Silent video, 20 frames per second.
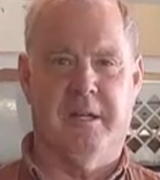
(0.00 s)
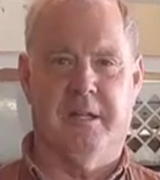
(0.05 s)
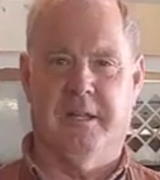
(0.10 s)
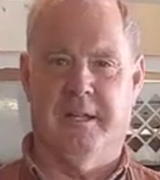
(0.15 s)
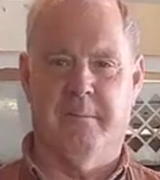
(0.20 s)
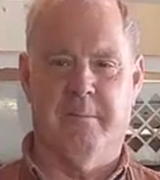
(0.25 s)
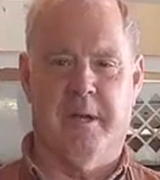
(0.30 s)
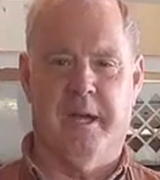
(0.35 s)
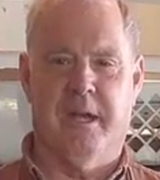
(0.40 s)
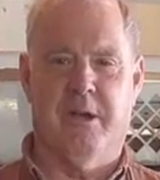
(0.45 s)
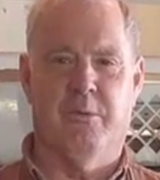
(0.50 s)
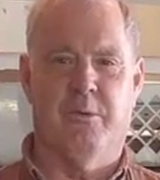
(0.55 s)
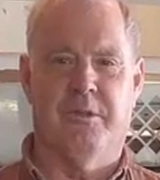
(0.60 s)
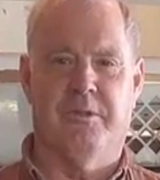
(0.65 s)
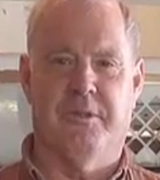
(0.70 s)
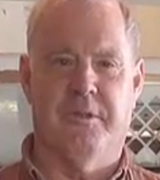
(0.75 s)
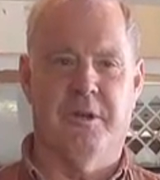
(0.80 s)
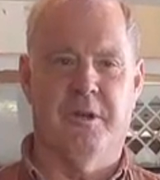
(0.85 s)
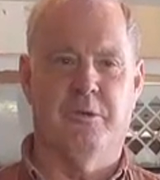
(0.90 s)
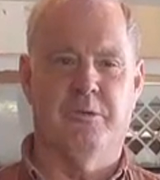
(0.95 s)
eliminated with
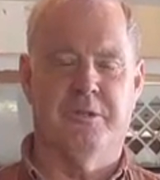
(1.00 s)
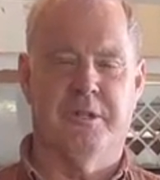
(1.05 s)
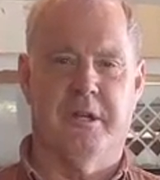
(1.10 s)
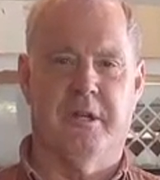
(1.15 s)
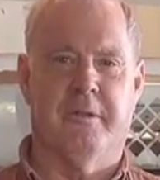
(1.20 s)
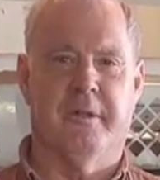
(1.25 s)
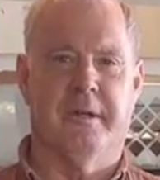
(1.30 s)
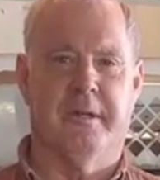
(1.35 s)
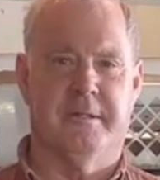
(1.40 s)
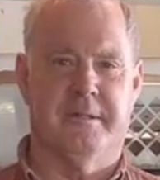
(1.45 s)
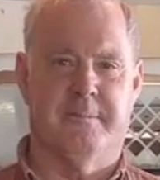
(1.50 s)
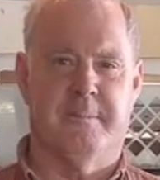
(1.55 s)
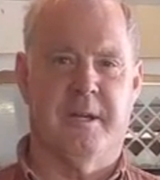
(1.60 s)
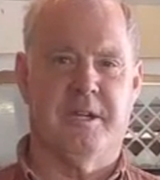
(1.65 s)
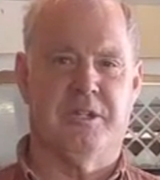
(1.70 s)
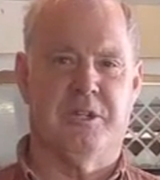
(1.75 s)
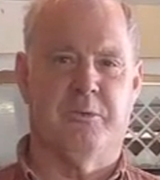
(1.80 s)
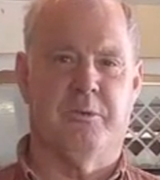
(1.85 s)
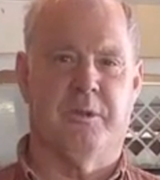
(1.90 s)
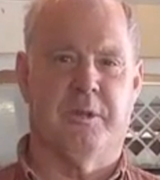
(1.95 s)
the no-till, and
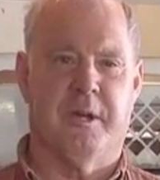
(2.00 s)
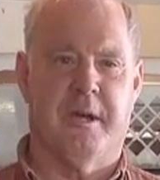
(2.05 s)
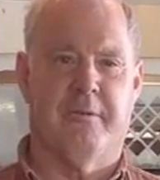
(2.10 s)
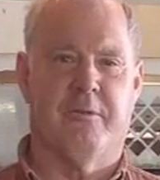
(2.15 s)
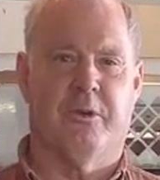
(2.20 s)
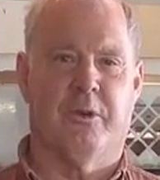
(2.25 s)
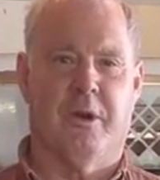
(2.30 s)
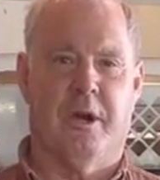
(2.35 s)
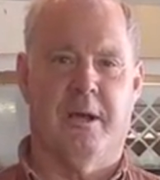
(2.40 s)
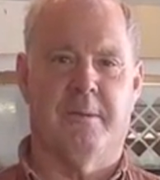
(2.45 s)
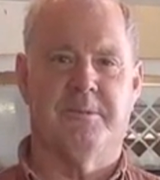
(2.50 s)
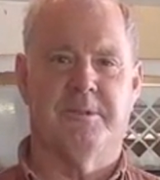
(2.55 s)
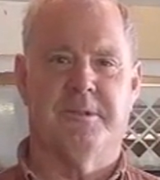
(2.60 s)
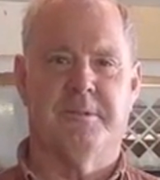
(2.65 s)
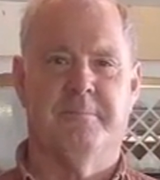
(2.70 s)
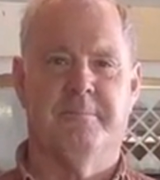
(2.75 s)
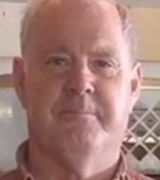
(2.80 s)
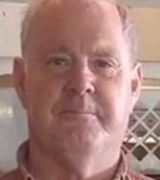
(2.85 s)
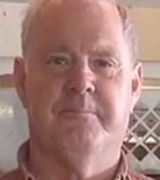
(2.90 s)
especially with cover crops.